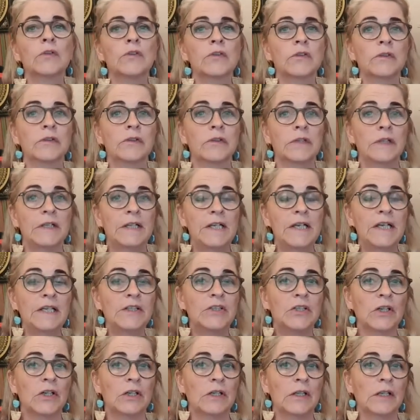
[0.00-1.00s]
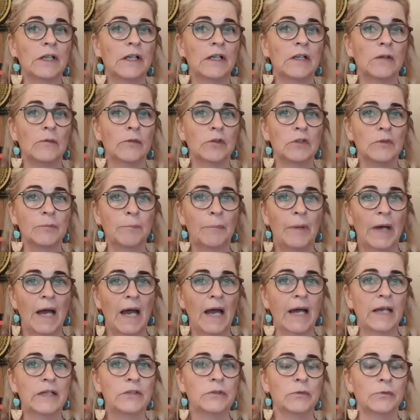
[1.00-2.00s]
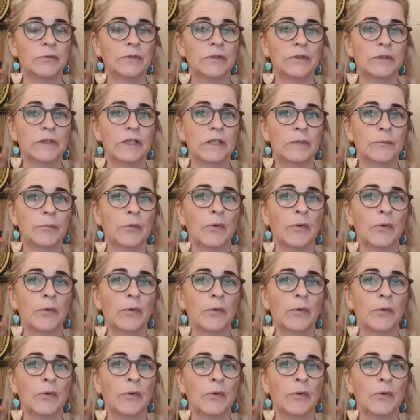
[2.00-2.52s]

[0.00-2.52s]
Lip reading: the religion that I was part of at that